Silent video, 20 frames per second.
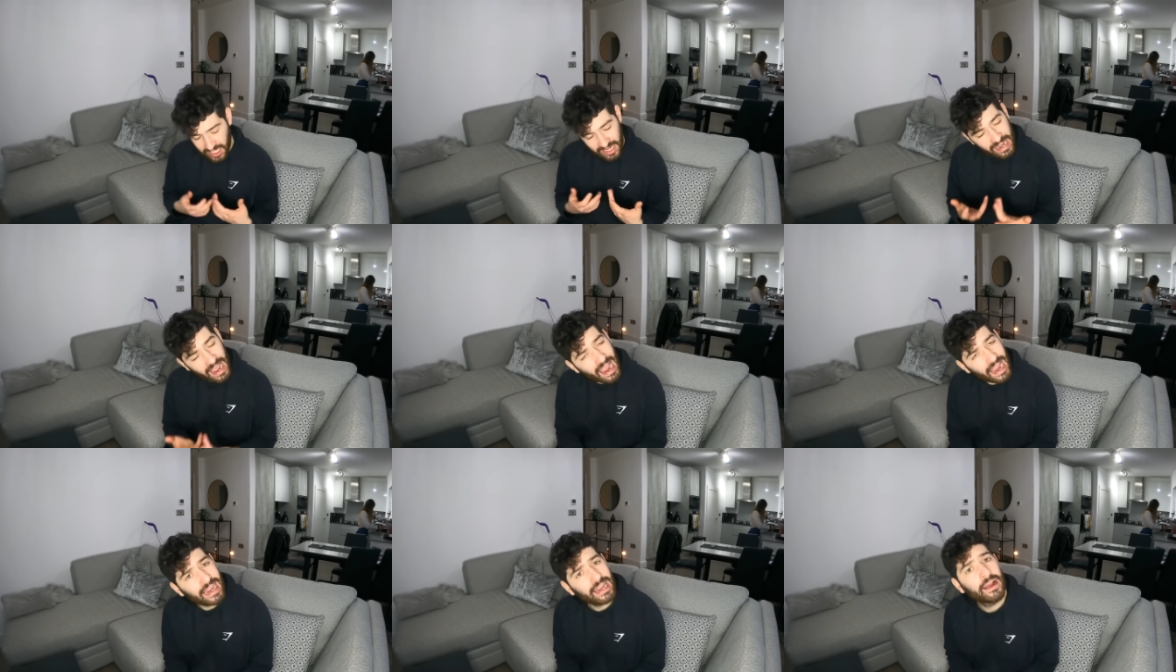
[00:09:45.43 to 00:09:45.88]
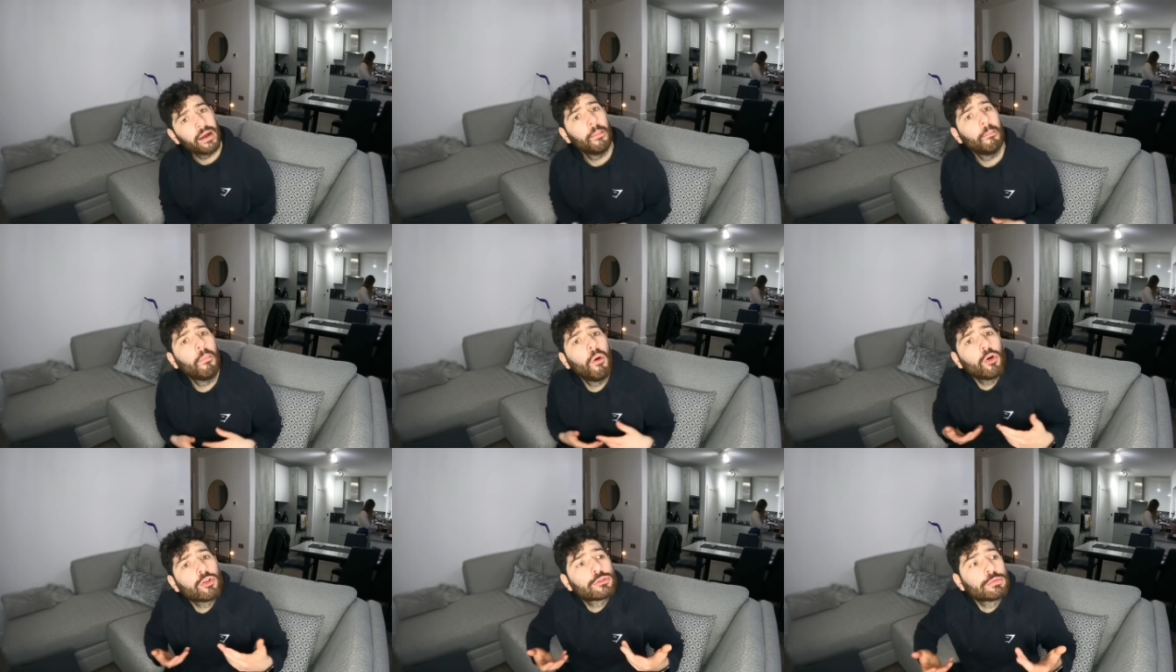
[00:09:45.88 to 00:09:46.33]
Today,
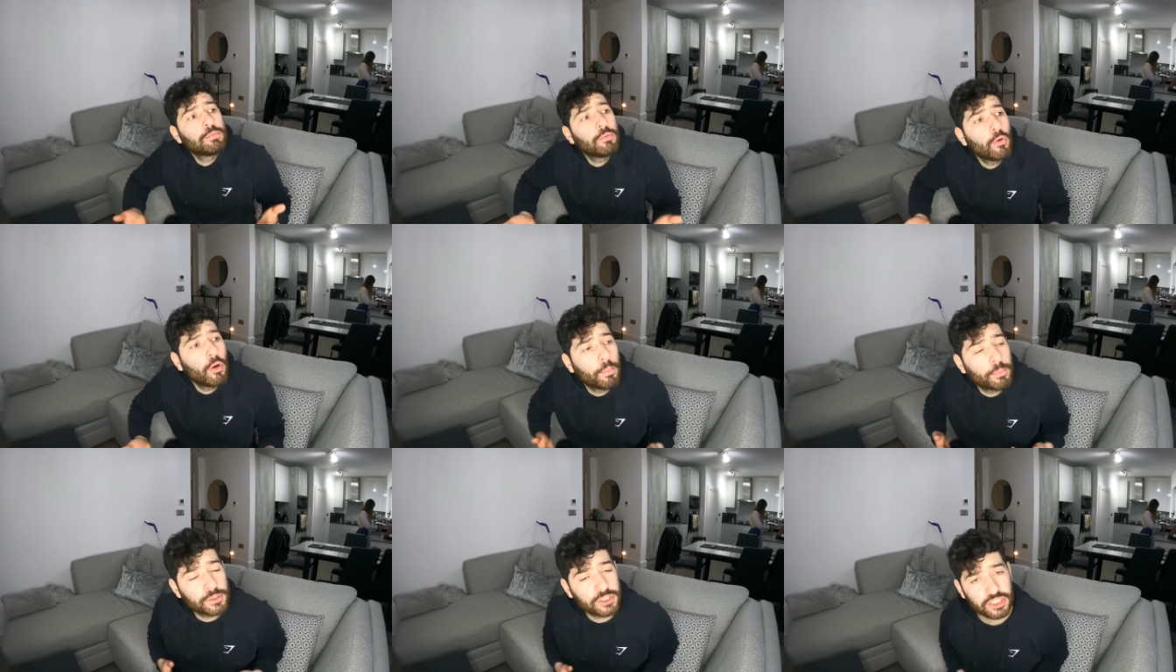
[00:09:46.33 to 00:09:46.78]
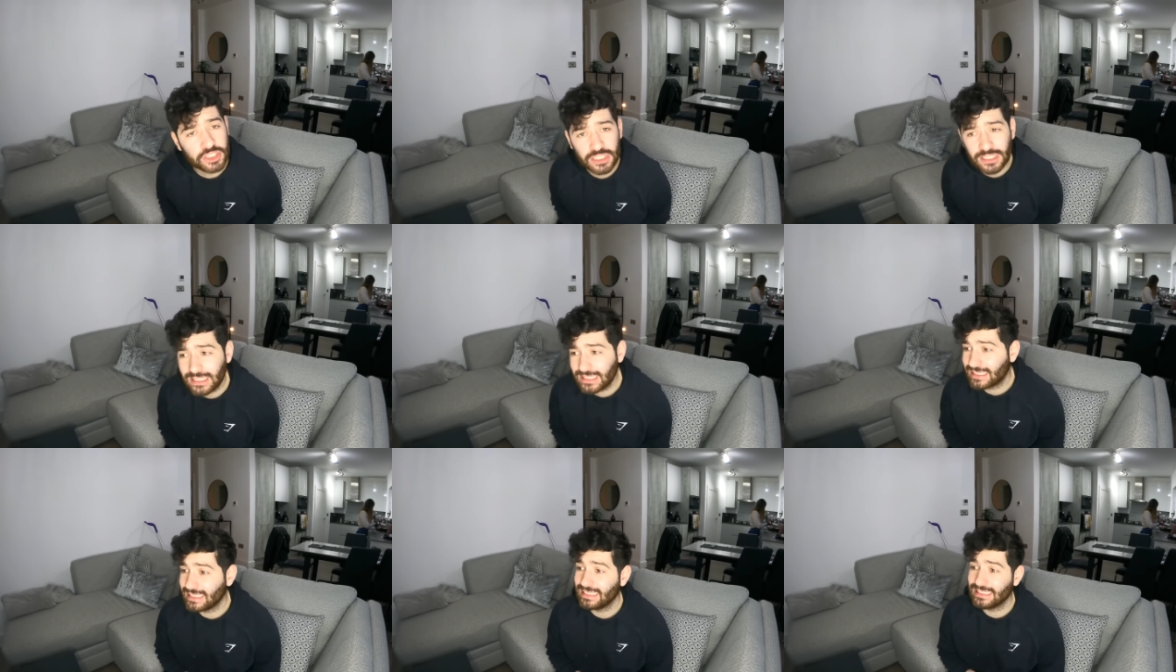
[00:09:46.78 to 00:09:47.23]
multiple
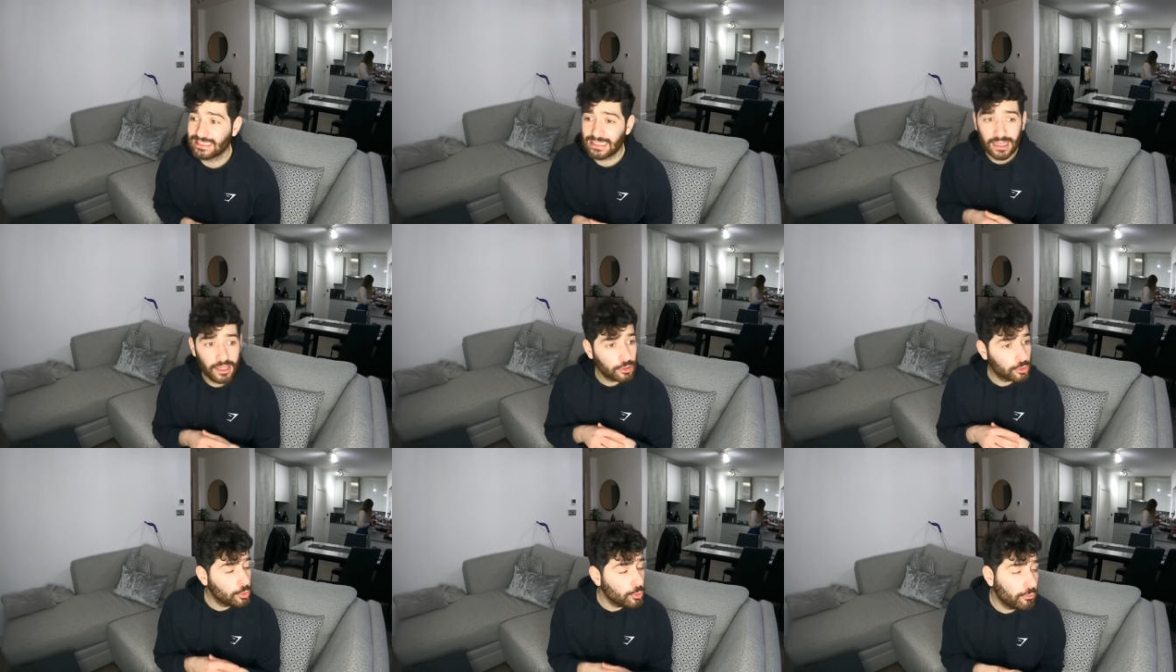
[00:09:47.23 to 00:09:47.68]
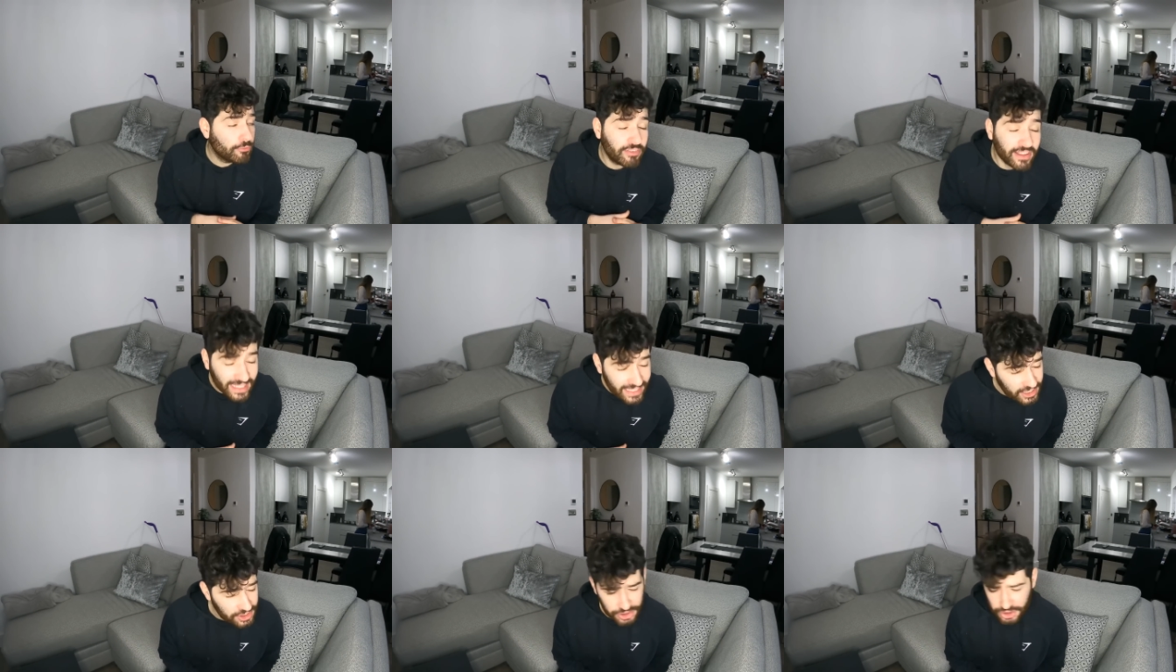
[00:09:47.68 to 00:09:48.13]
opportunities to
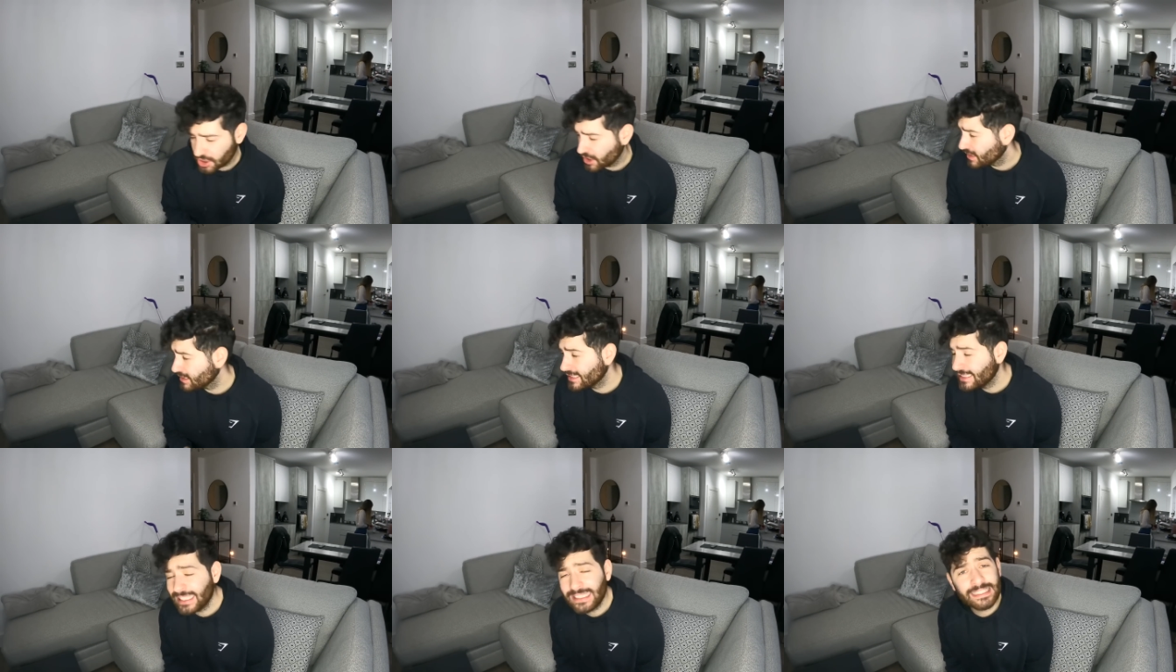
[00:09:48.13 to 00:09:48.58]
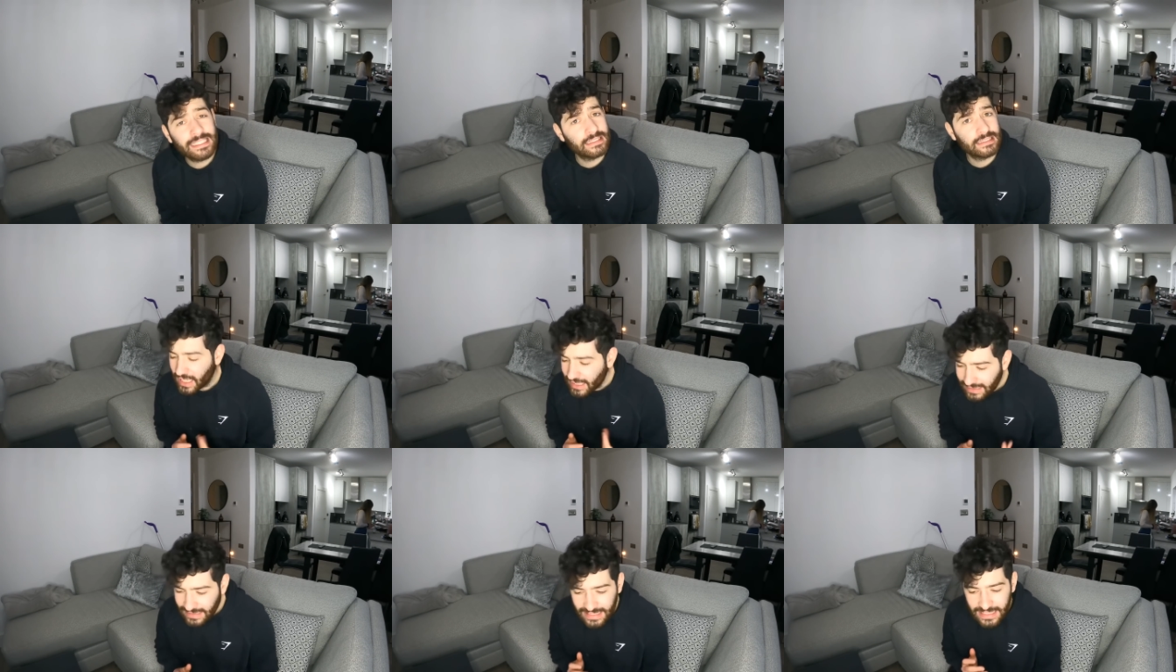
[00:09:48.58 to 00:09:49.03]
finish,
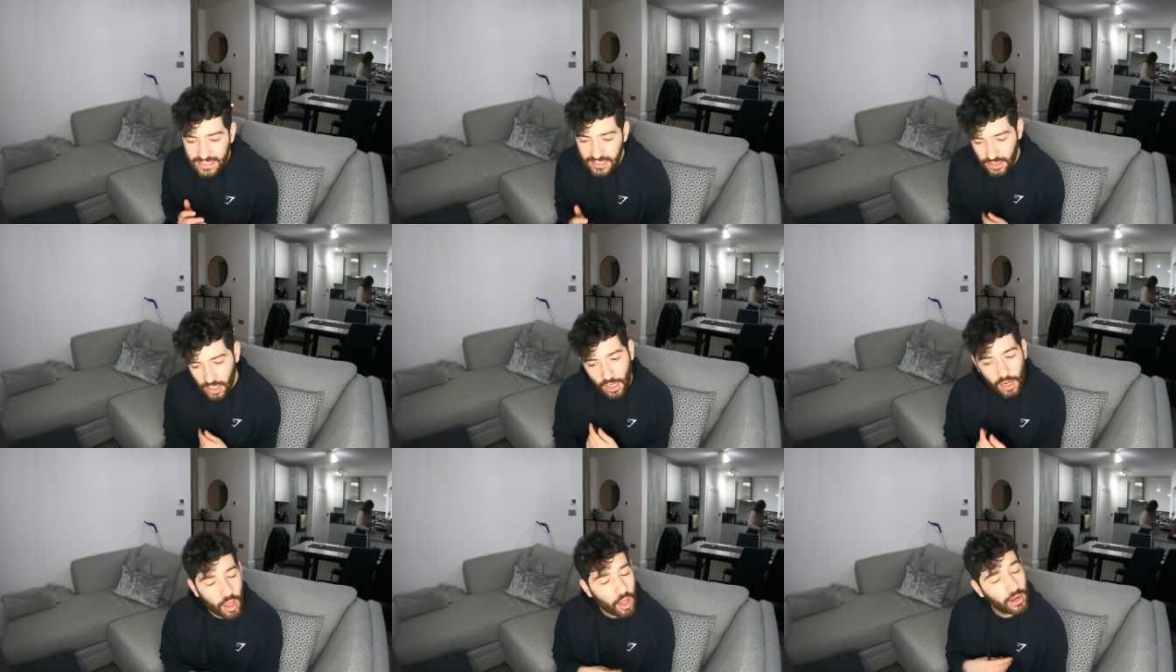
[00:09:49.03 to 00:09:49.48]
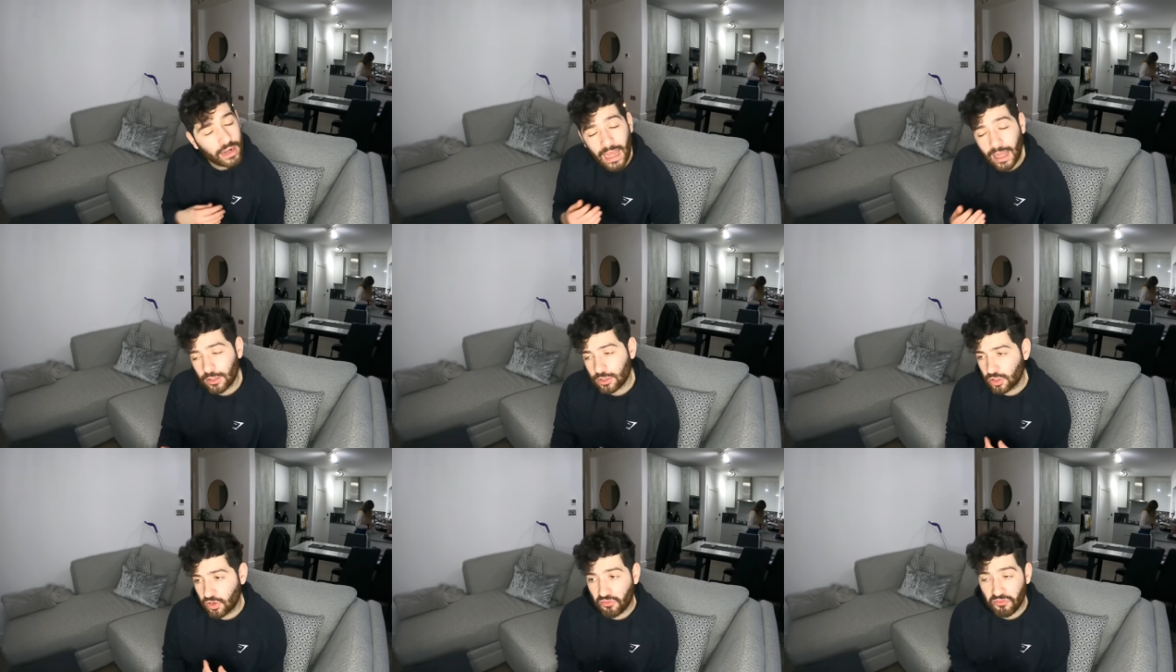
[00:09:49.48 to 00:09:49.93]
didn't. He needs to learn
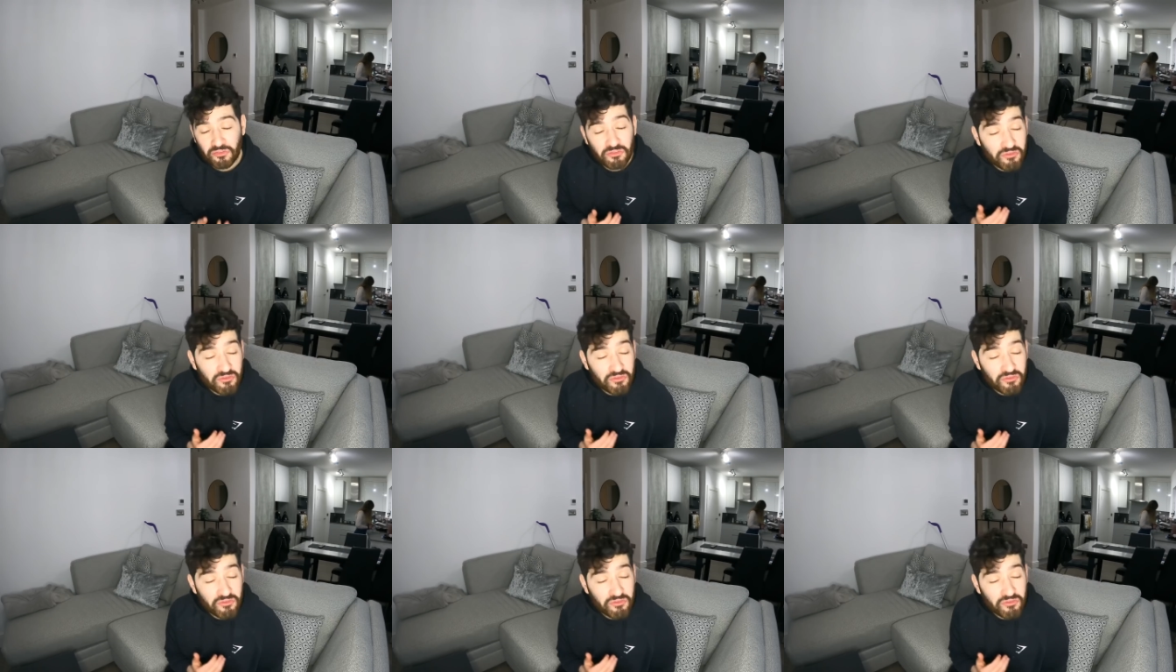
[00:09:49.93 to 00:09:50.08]
how to